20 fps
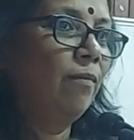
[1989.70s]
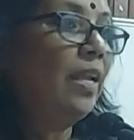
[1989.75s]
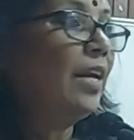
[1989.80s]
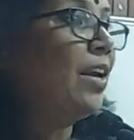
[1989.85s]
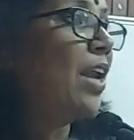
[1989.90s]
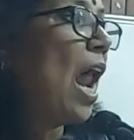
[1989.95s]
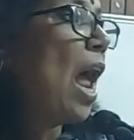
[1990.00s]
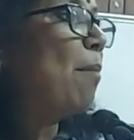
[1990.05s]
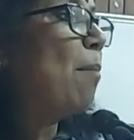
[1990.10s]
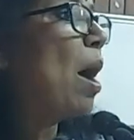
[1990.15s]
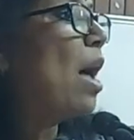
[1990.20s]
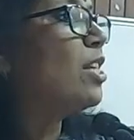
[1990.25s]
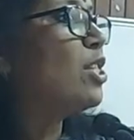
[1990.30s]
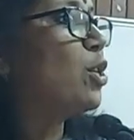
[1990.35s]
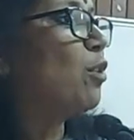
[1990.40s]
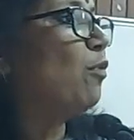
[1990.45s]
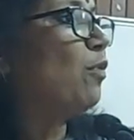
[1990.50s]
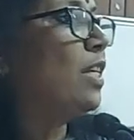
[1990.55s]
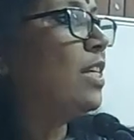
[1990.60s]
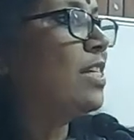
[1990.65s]
The
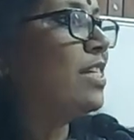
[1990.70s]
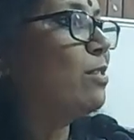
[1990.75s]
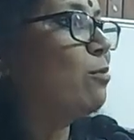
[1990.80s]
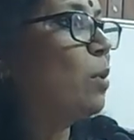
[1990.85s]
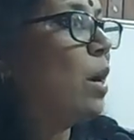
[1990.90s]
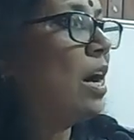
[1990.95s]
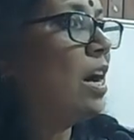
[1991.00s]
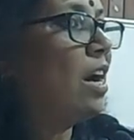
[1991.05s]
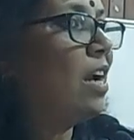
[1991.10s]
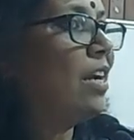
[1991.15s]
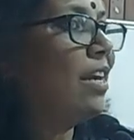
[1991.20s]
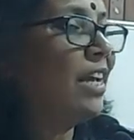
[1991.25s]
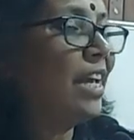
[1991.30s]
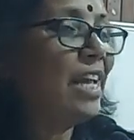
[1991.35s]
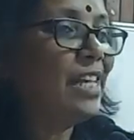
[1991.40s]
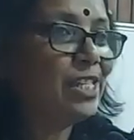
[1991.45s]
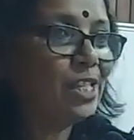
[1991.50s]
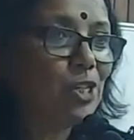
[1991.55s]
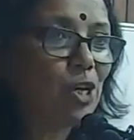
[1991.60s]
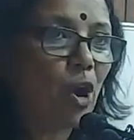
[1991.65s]
dramas of this world
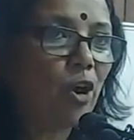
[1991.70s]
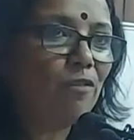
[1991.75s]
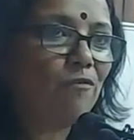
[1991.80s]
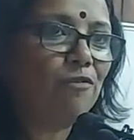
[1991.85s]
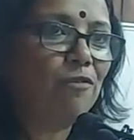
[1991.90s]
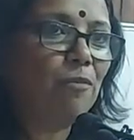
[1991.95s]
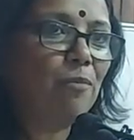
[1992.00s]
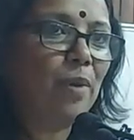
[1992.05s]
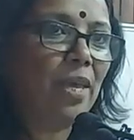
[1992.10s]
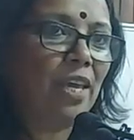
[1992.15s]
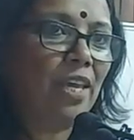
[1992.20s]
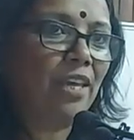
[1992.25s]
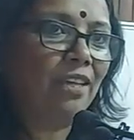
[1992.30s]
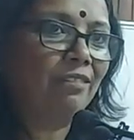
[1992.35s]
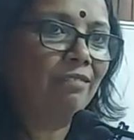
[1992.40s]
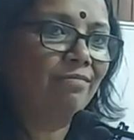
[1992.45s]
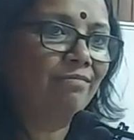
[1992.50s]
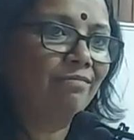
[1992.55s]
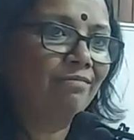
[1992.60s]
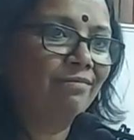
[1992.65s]
is not for
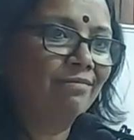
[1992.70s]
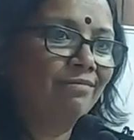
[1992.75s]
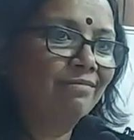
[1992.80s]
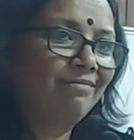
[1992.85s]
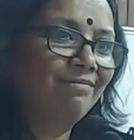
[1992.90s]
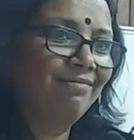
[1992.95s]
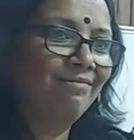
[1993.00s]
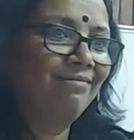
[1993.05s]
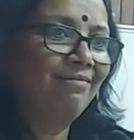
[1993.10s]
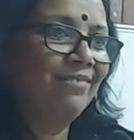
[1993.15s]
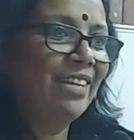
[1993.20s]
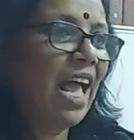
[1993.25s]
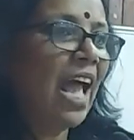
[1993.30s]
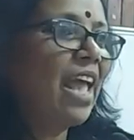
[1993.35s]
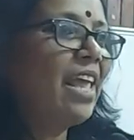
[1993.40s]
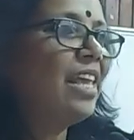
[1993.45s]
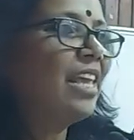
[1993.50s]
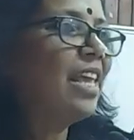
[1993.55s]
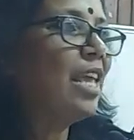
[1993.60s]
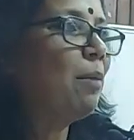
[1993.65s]
me.
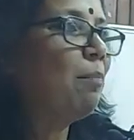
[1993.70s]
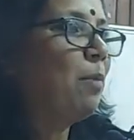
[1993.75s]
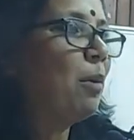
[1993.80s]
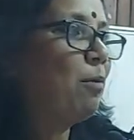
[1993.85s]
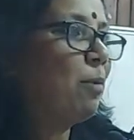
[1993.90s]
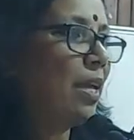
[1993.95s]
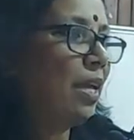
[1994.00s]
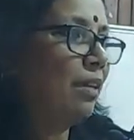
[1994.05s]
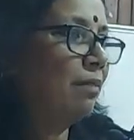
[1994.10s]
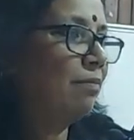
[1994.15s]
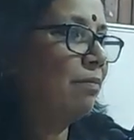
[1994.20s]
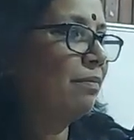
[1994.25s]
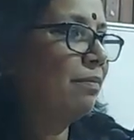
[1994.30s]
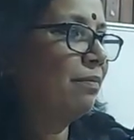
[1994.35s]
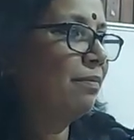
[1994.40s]
I keep away.